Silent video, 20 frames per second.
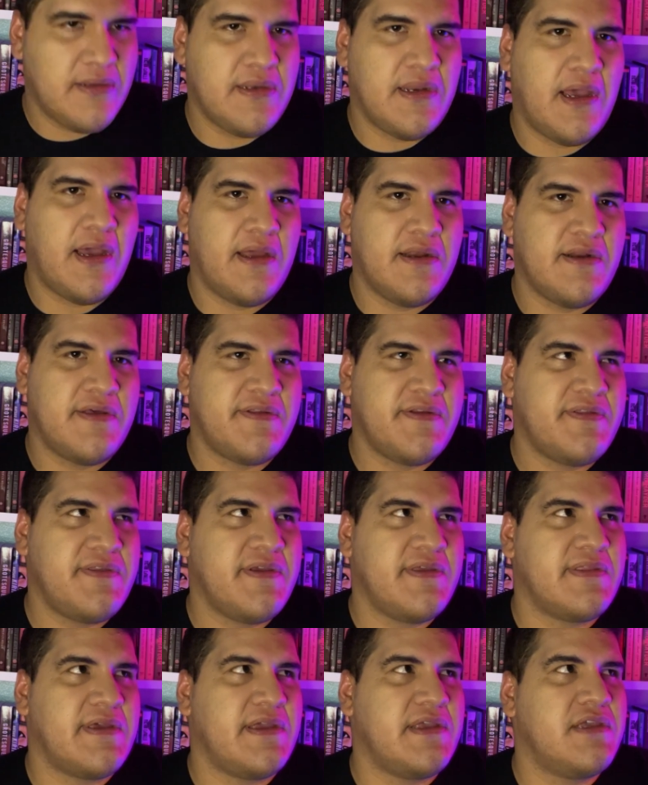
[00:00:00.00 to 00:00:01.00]
Now, another
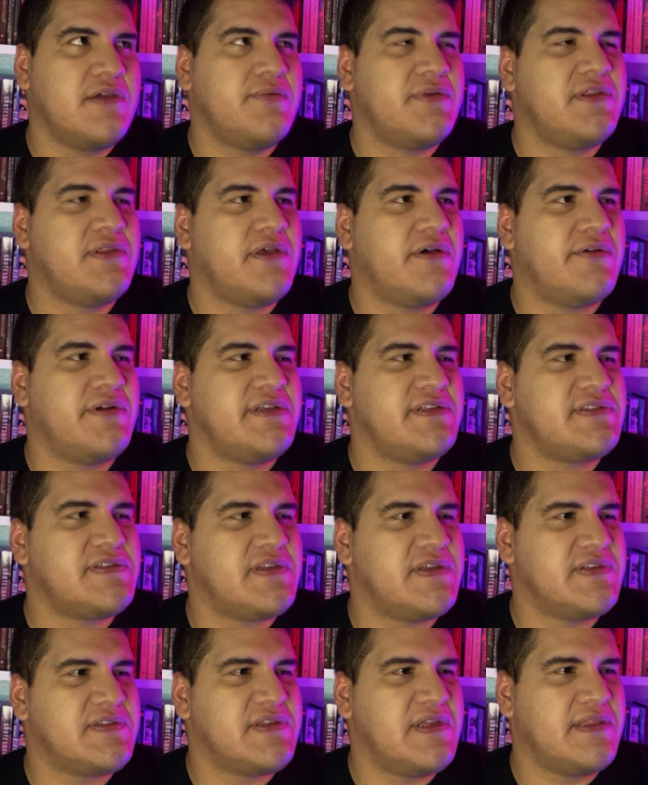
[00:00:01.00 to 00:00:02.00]
thing that you will notice
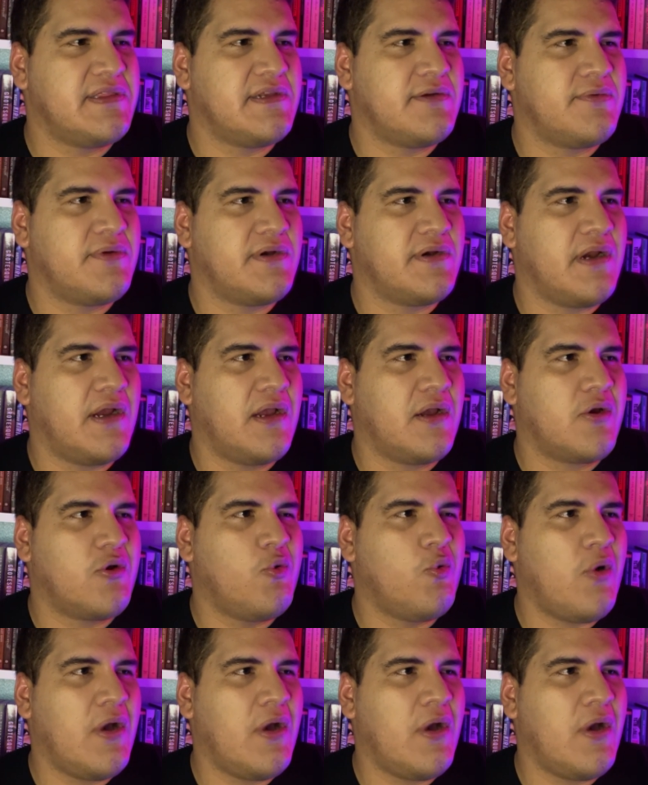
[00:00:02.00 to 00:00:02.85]
is that there were